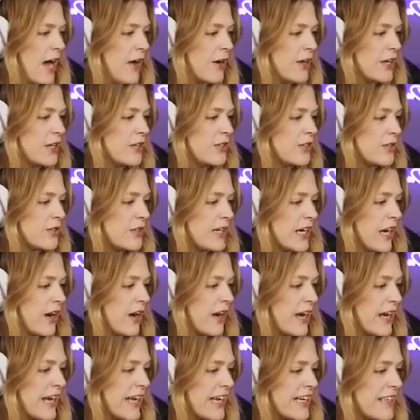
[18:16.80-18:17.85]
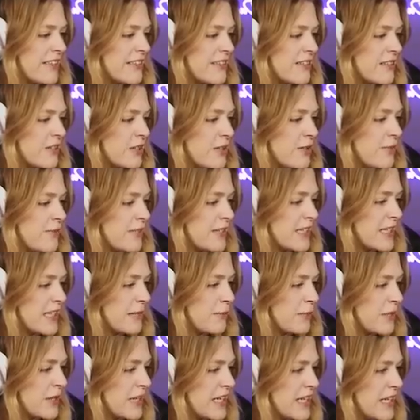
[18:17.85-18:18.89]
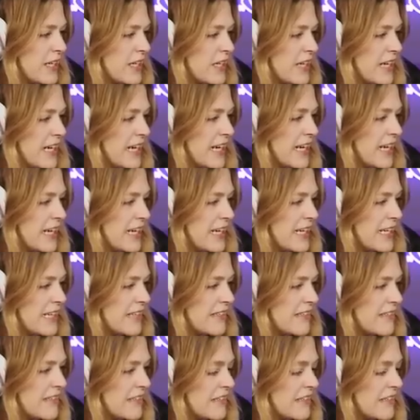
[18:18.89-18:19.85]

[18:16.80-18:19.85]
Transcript: How are you doing, August? Are you feeling pretty good? He's